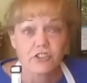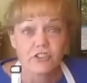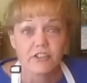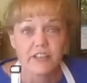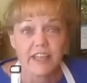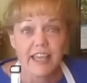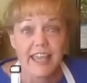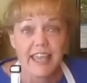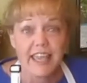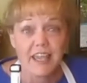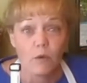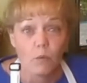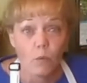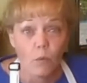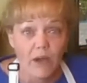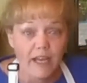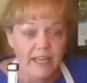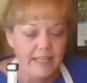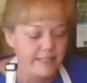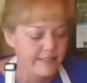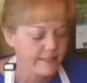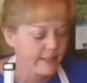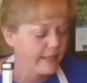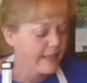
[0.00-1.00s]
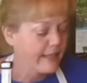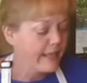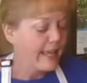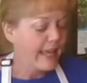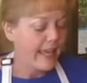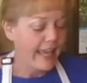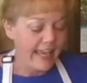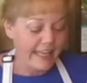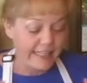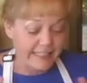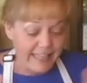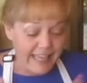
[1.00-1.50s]
the egg whites
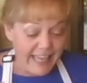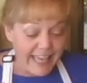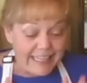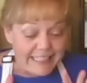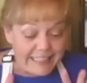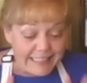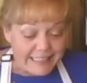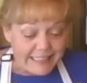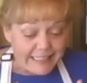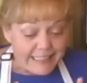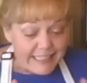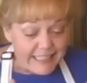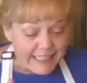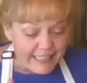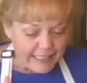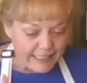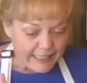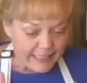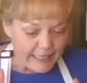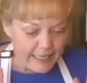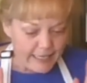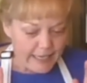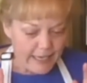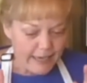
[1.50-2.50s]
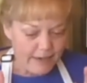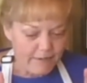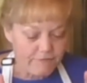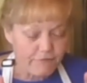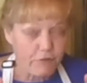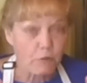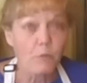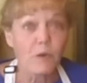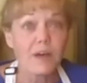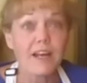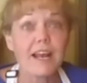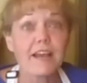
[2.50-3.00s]
and clean. From
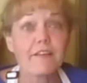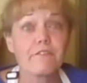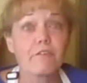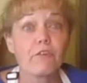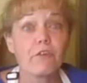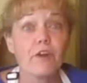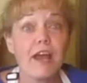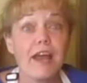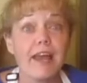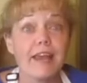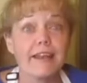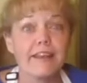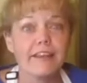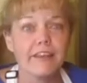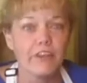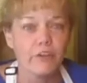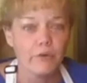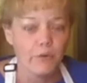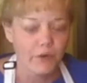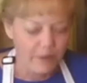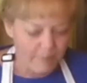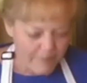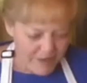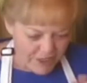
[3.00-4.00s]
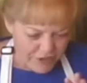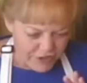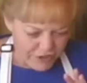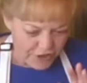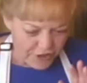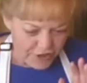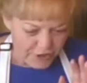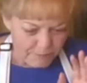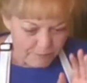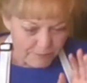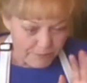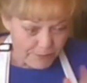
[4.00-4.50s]
what I've read, you want to make sure your
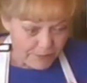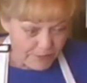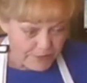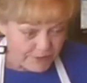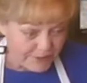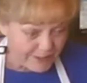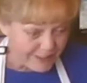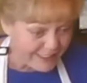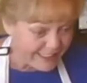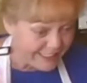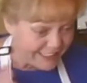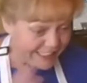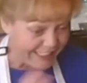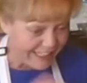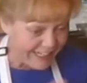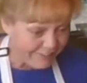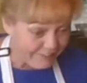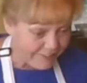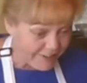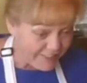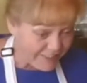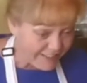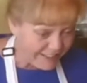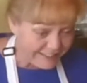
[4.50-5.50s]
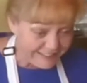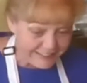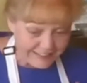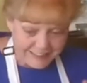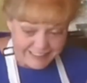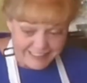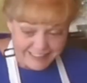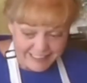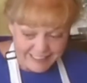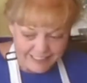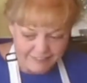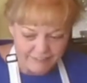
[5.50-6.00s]
bowl's clean and everything's
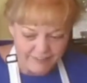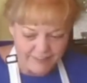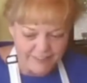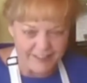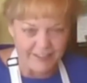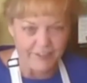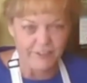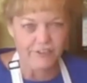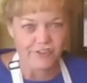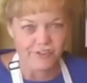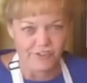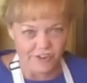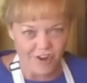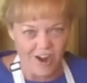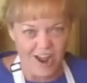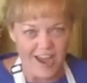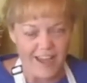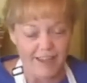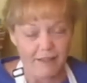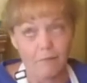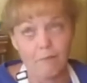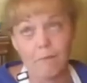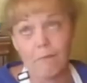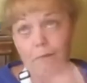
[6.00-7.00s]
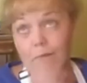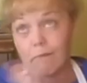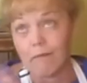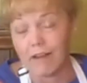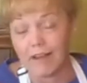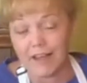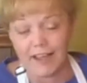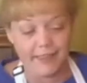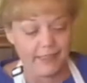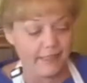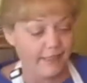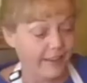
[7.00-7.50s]
dry. I
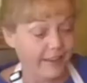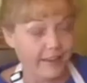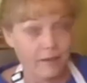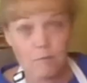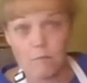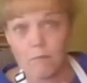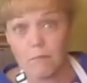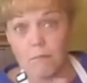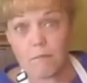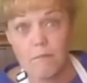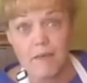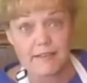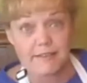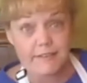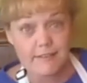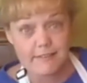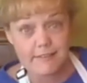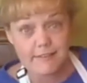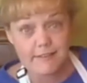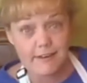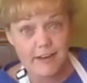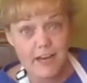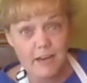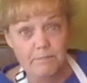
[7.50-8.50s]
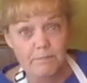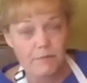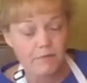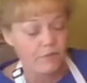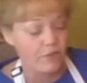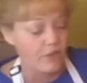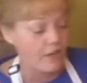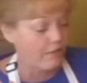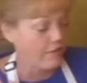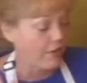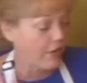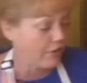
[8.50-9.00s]
think it messes it up if you
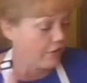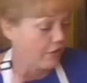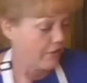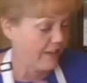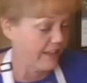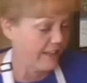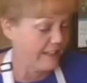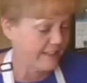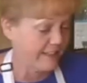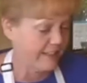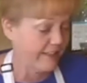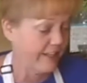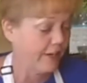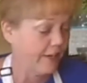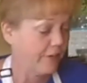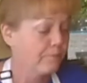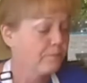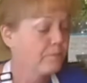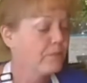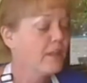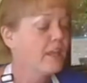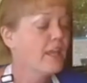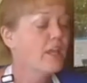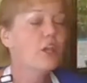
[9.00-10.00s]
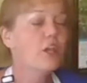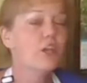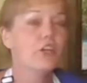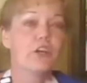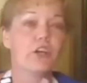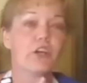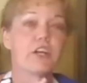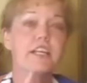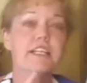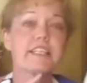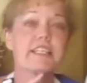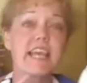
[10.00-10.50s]
have other things in there. You're going
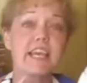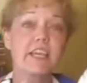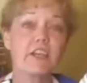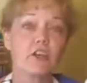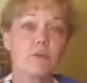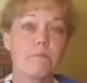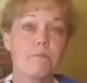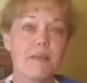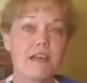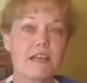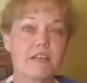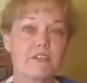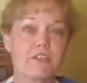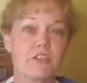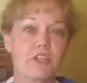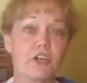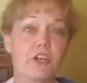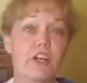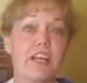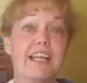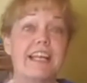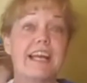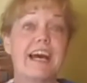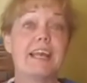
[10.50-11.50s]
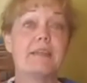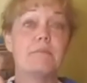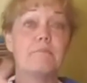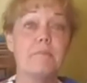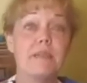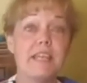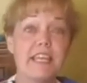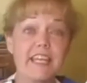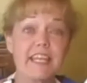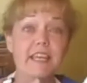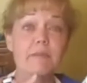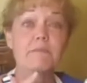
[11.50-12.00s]
to take your mixer and on
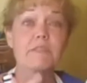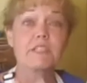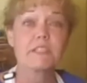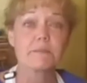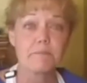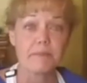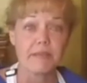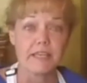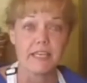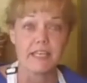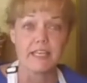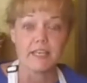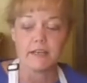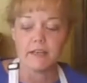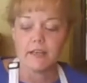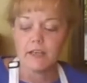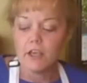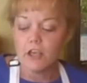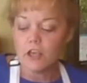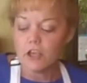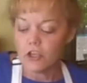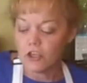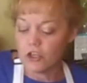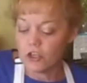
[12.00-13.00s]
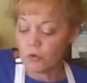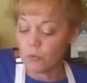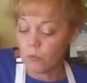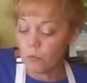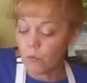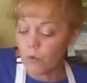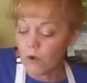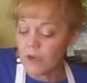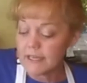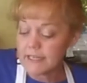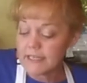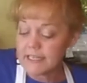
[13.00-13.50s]
medium speed, your
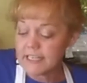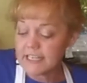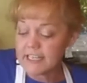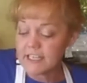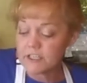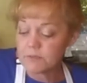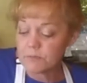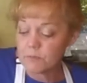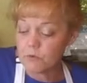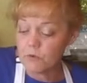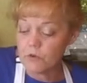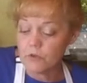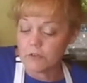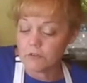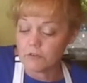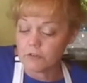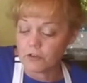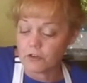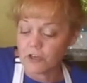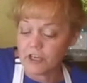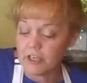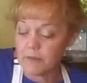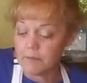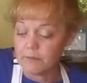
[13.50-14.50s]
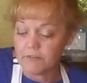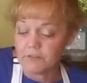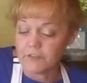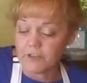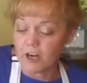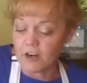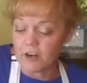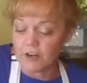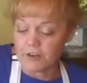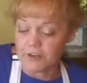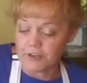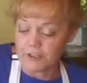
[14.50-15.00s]
1 teaspoon of cream of
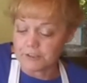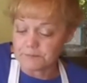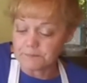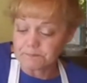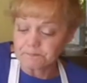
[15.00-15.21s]
tartar,